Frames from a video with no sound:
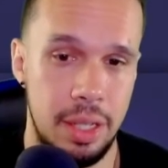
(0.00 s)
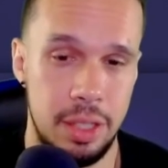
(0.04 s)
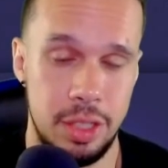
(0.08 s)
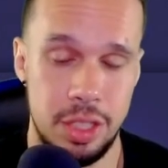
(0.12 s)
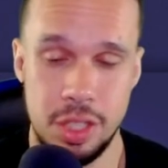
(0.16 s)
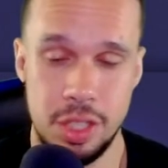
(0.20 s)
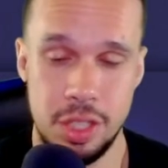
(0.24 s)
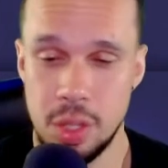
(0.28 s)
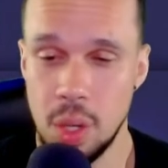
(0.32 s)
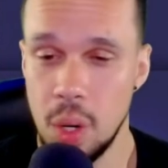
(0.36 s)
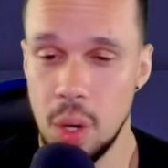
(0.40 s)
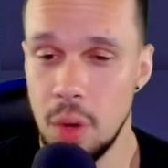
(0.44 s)

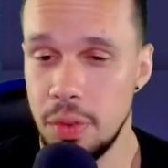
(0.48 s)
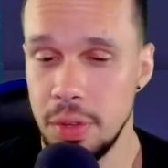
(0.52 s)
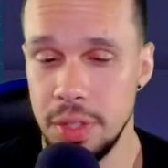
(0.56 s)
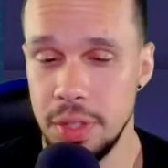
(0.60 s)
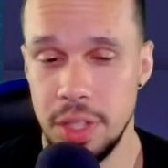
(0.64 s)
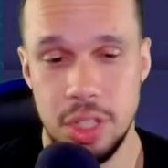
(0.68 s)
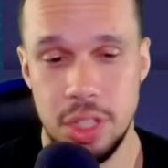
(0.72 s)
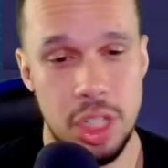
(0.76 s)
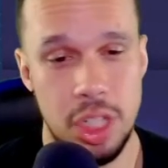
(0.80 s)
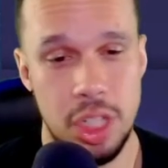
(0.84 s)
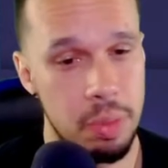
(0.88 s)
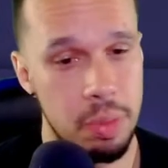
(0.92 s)
Just go for
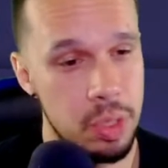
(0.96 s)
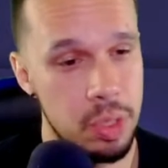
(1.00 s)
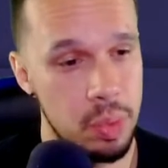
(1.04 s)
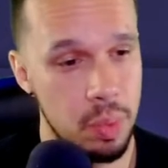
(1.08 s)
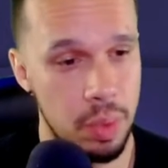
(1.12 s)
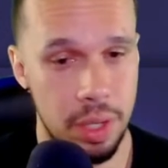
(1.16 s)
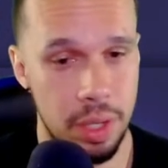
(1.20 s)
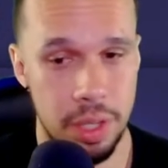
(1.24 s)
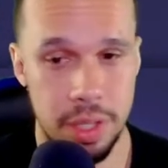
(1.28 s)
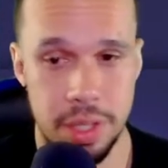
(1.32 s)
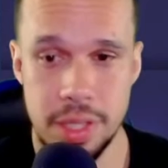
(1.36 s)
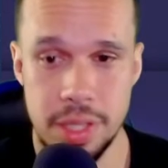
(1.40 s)
the cheapest
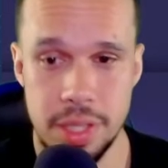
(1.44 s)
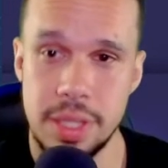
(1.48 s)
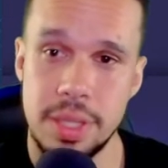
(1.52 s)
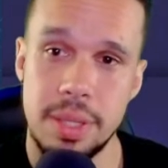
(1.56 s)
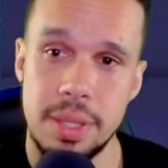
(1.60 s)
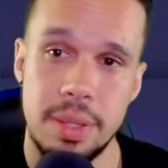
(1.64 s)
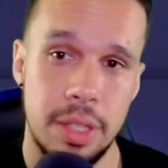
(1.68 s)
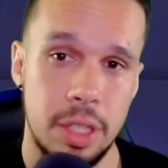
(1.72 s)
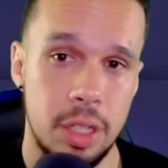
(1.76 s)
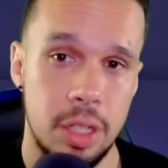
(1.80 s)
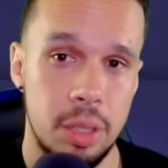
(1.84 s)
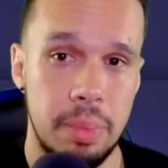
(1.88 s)

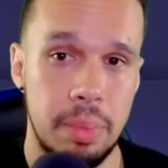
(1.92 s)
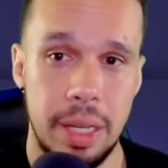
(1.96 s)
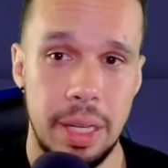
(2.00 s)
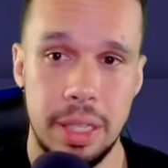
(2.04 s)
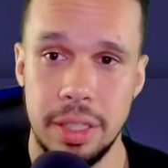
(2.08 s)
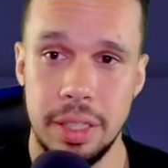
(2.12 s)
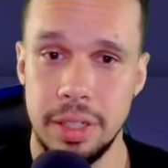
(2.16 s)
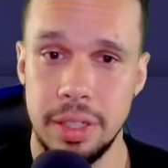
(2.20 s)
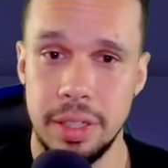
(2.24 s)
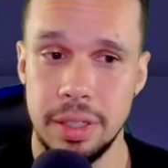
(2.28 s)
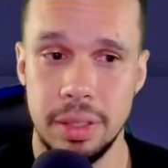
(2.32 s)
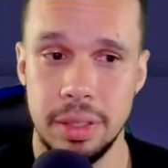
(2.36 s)
ones, little by
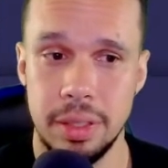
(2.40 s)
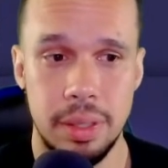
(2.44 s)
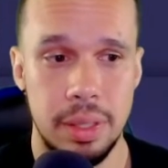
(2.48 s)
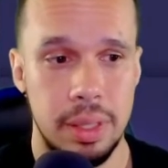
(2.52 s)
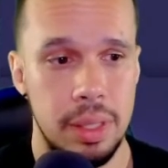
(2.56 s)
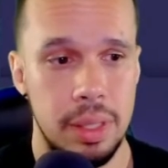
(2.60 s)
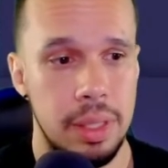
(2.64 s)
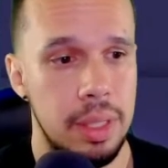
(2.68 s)
little.